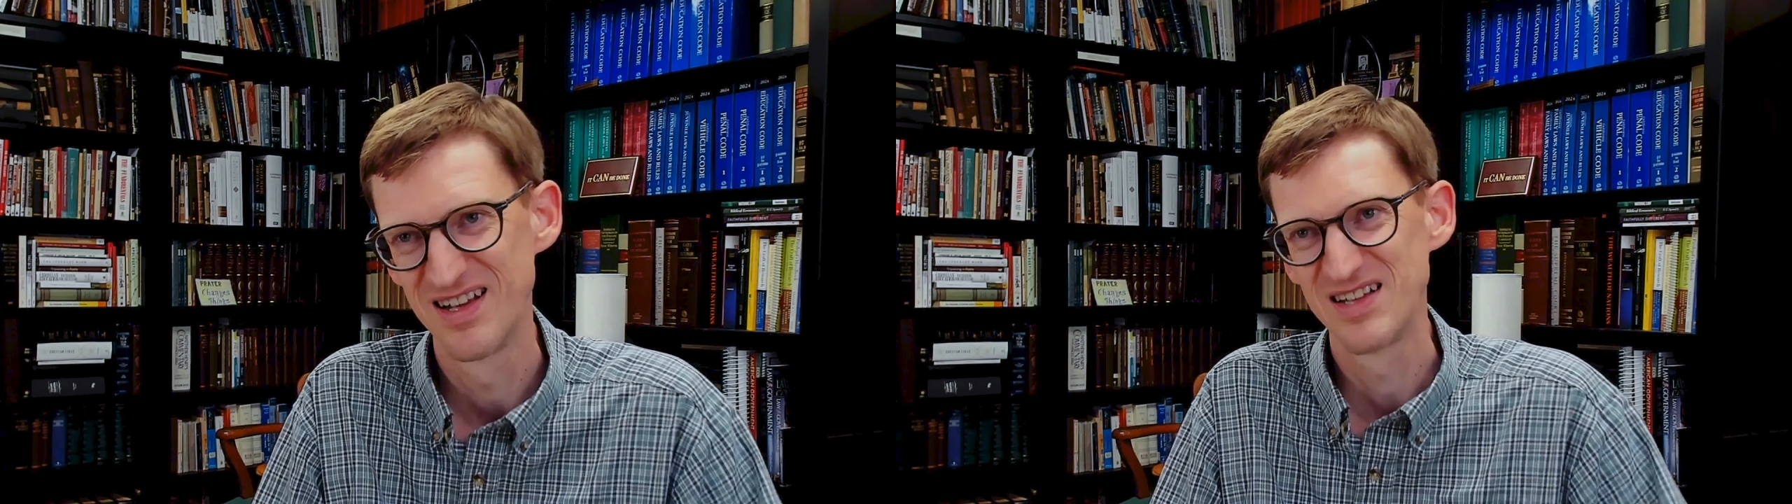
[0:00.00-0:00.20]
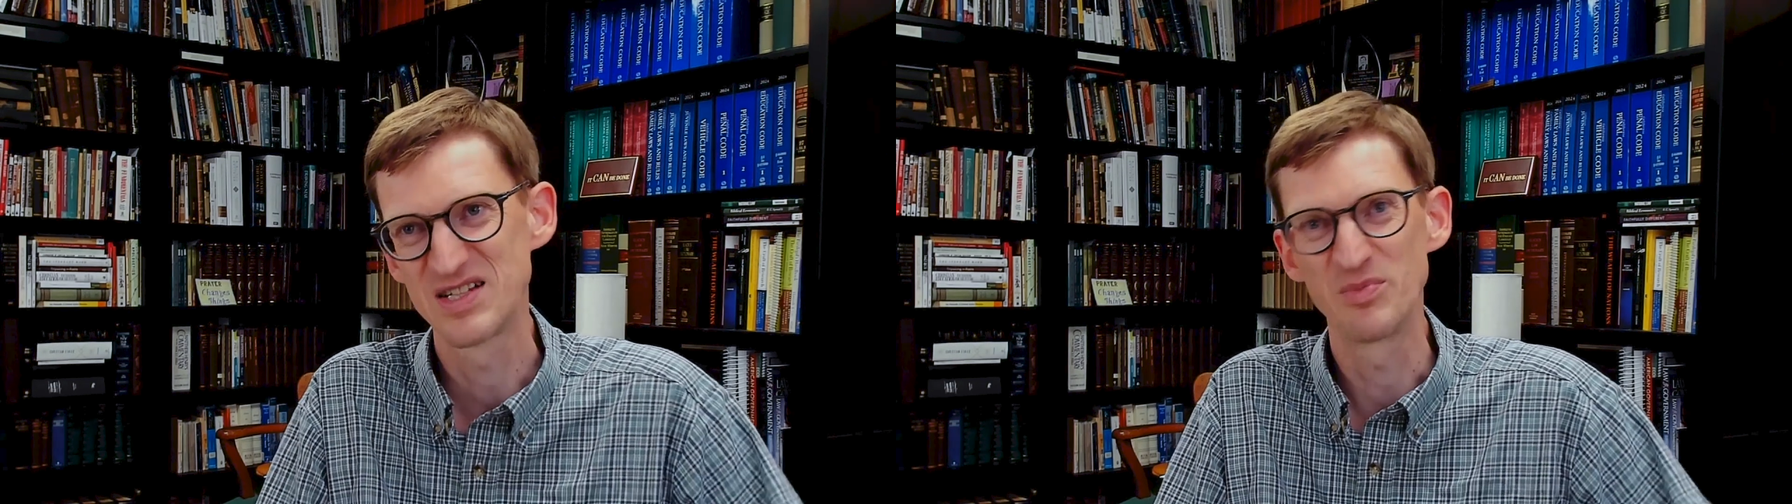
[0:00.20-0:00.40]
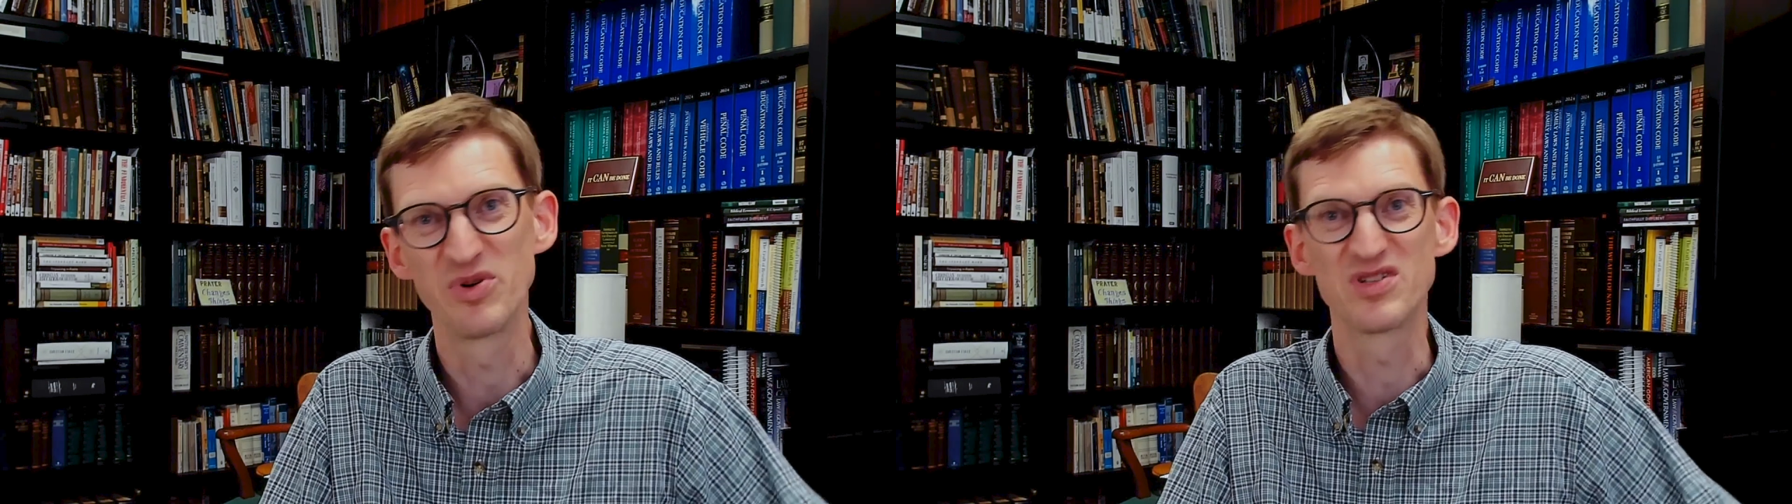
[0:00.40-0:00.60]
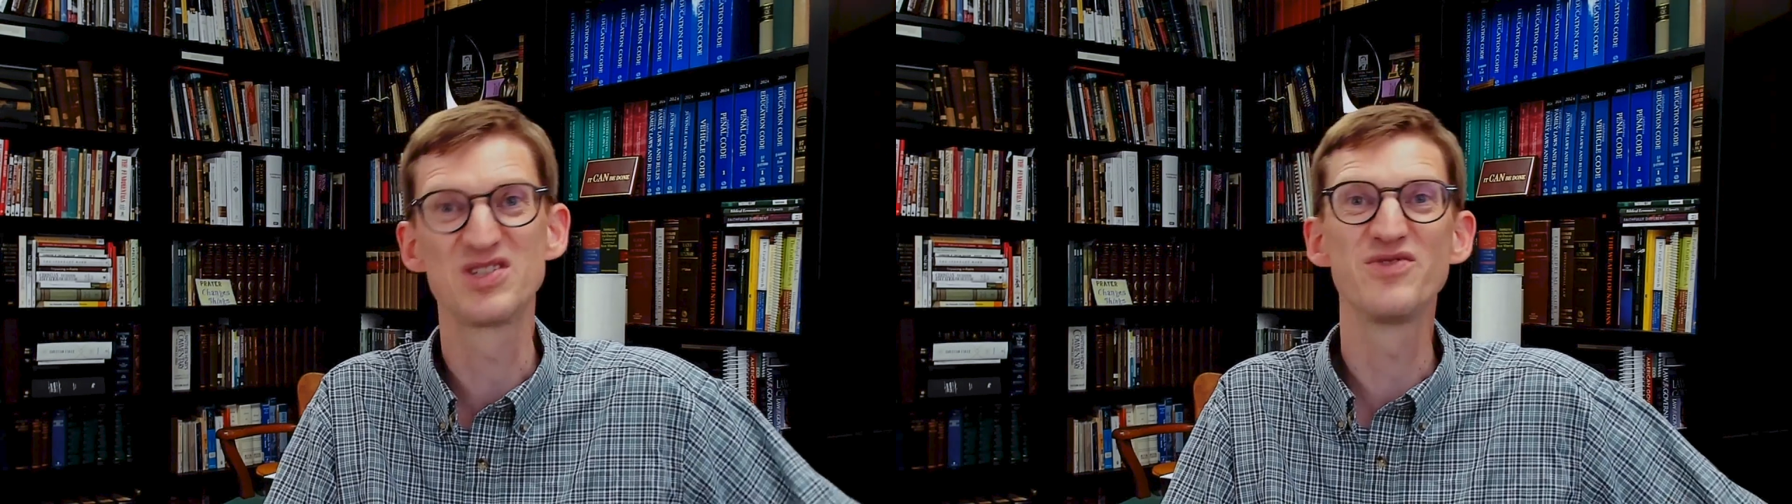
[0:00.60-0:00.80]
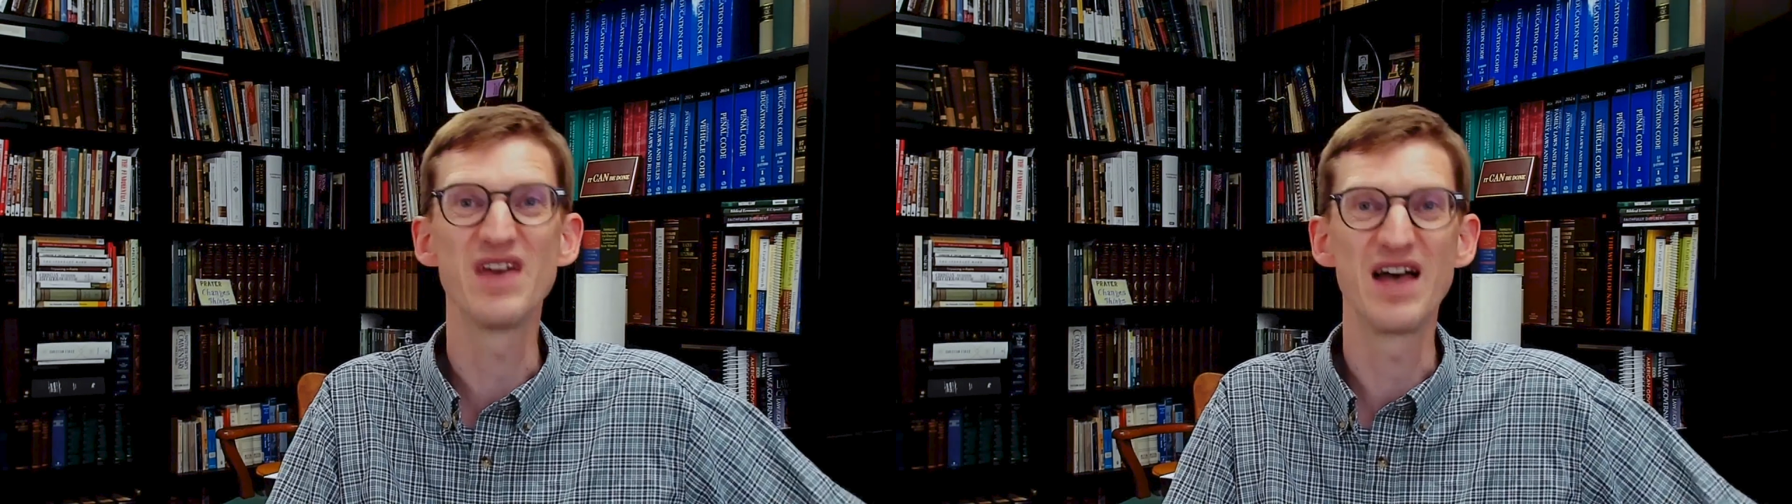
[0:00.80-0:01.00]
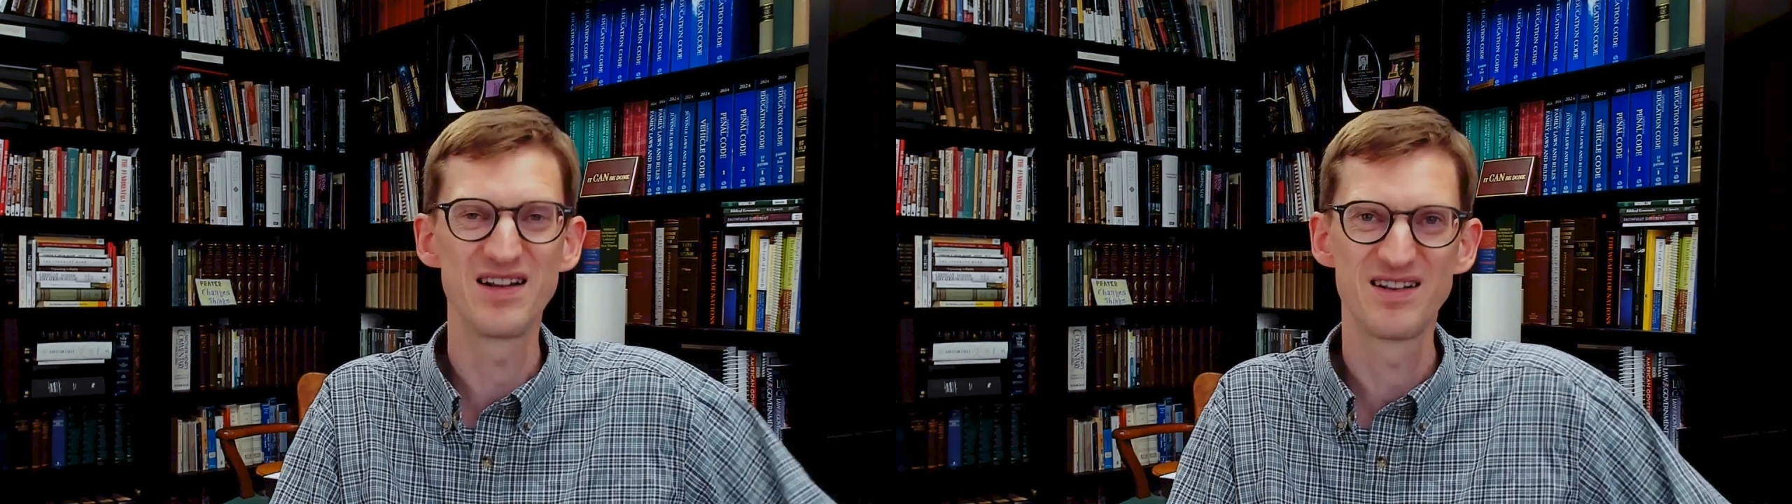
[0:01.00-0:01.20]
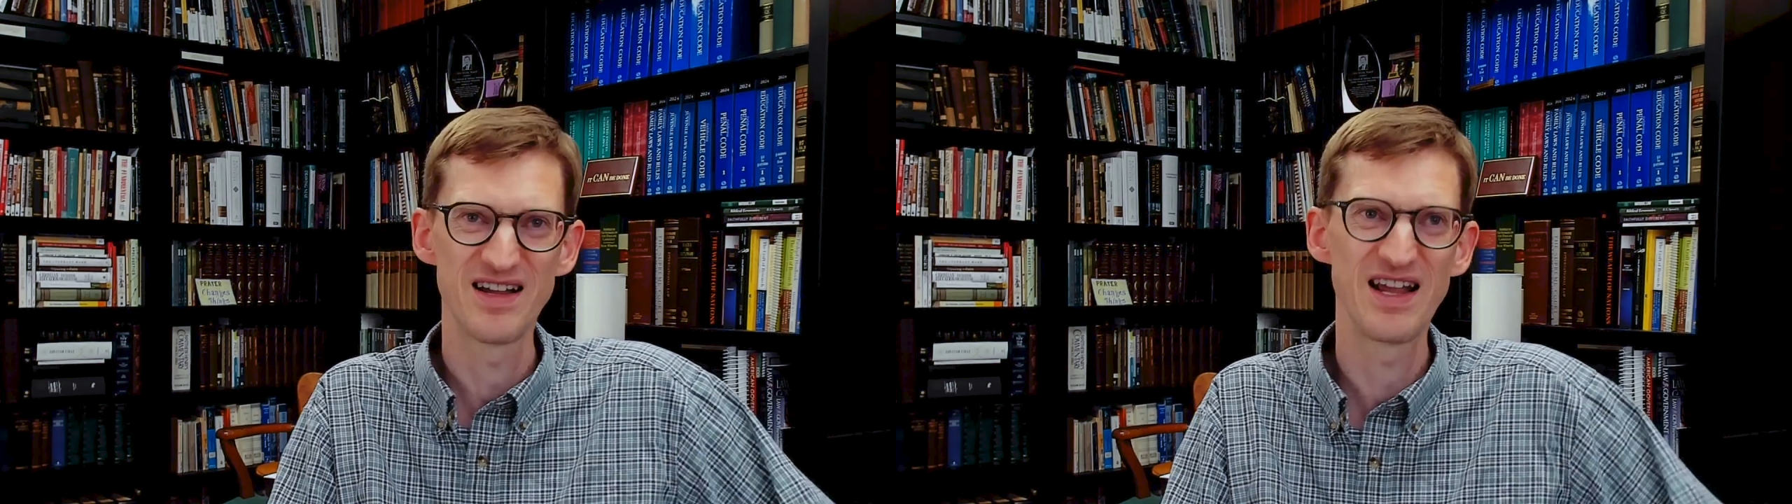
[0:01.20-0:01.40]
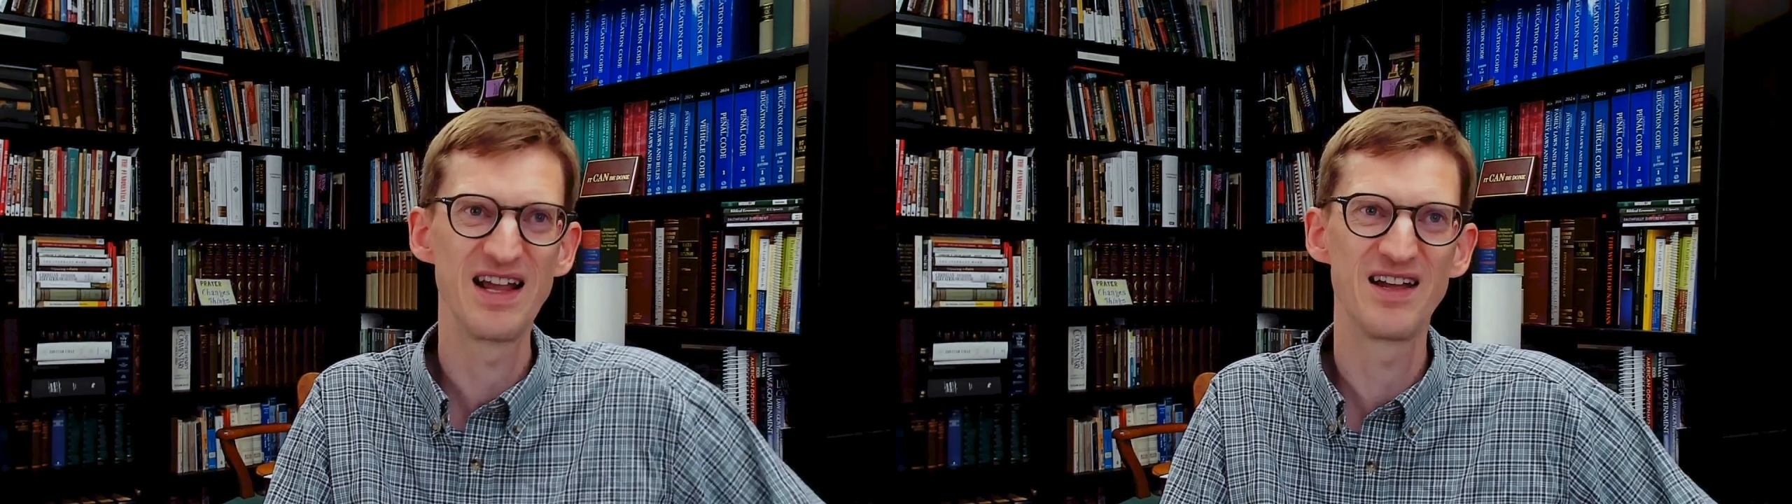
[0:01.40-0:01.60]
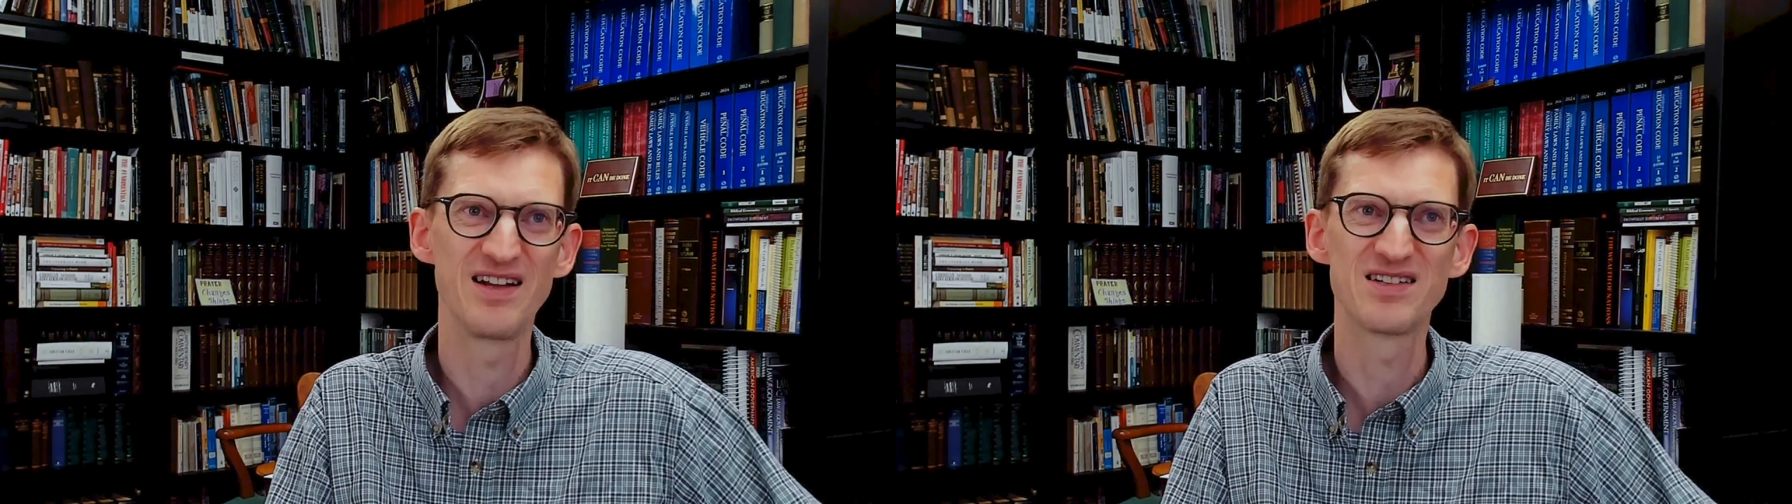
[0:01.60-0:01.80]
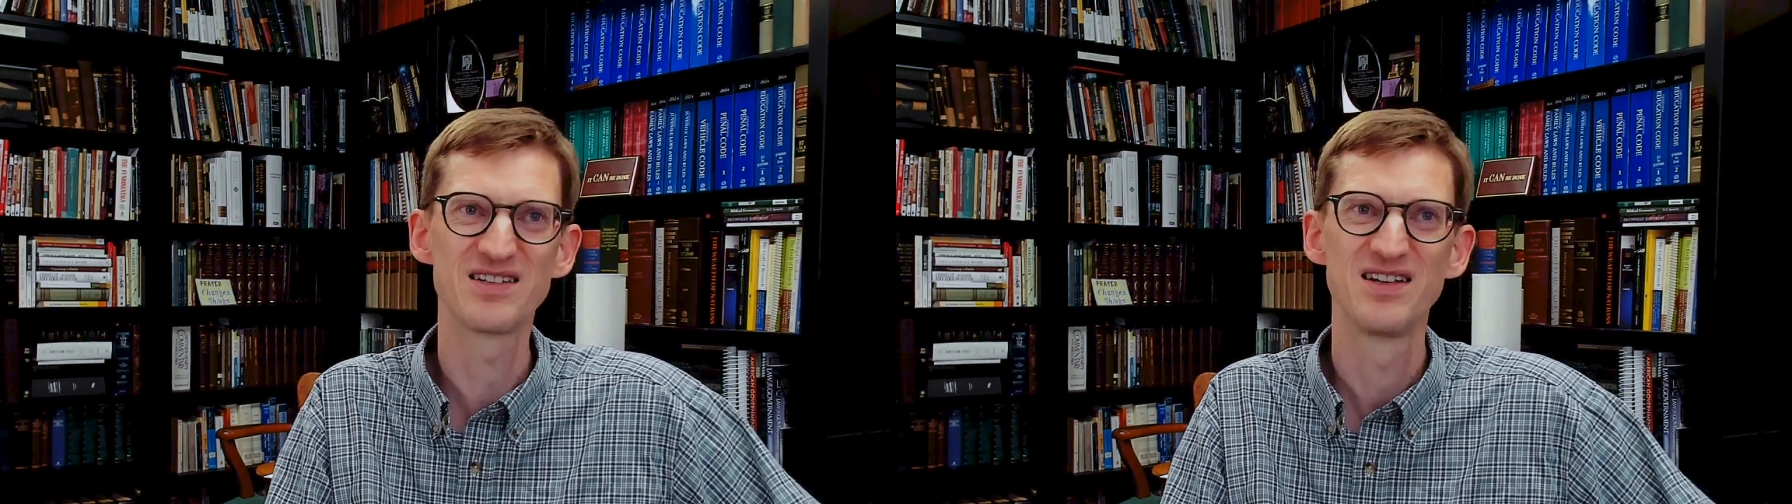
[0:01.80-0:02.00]
to pursue that.
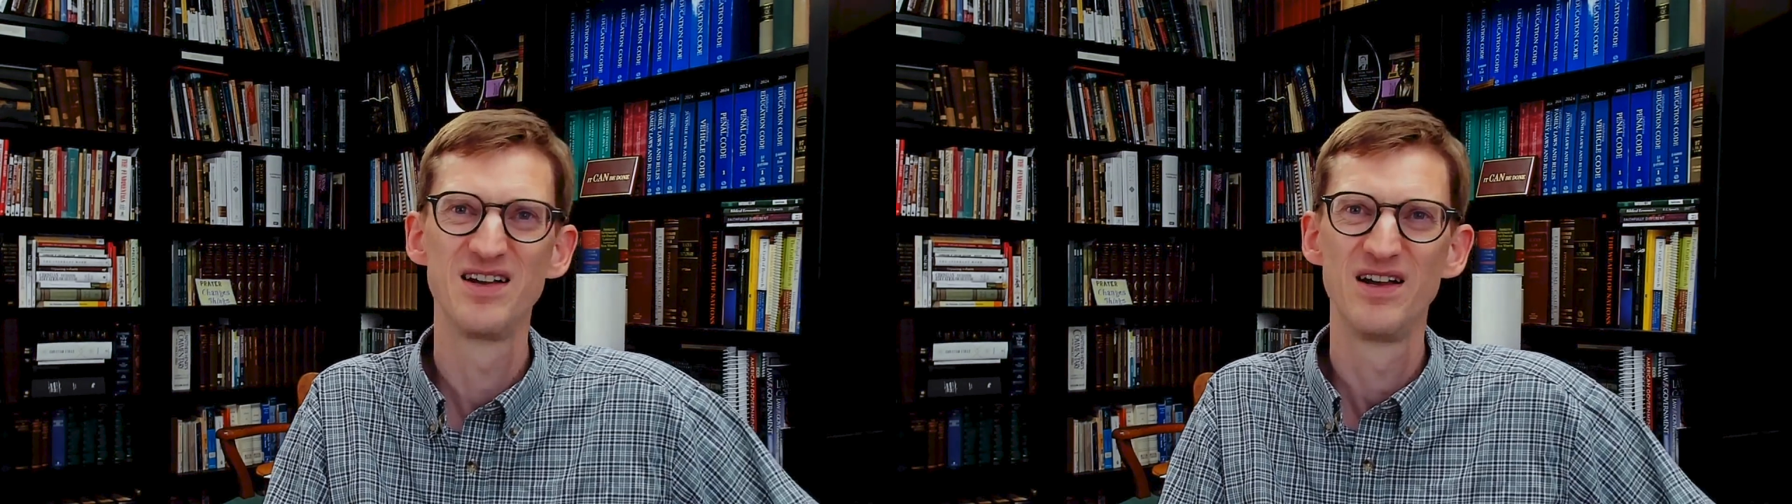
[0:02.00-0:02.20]
And